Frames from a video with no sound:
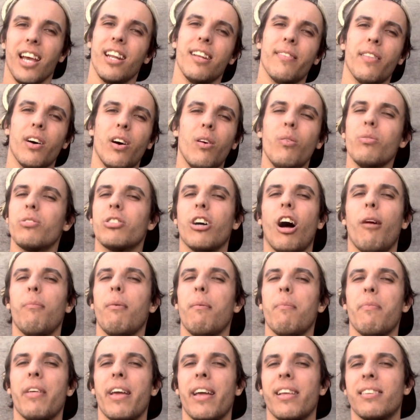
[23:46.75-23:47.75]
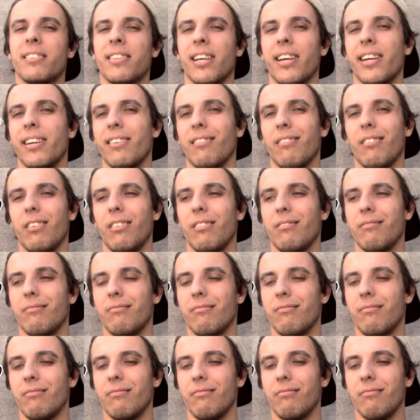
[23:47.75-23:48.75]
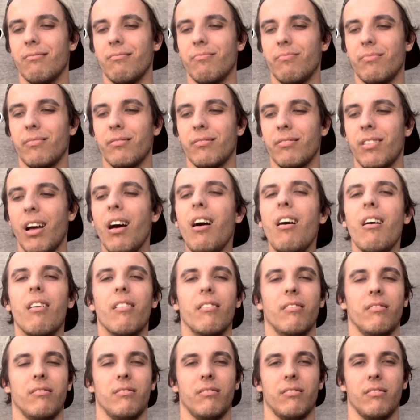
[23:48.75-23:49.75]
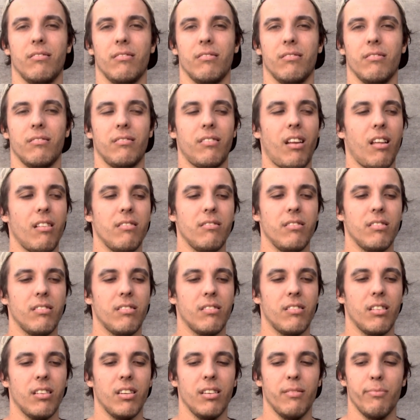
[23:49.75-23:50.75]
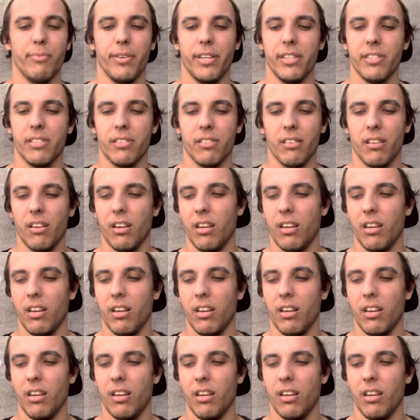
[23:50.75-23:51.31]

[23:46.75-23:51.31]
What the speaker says: And the whole time I'm there saying, like, well, no, this team has,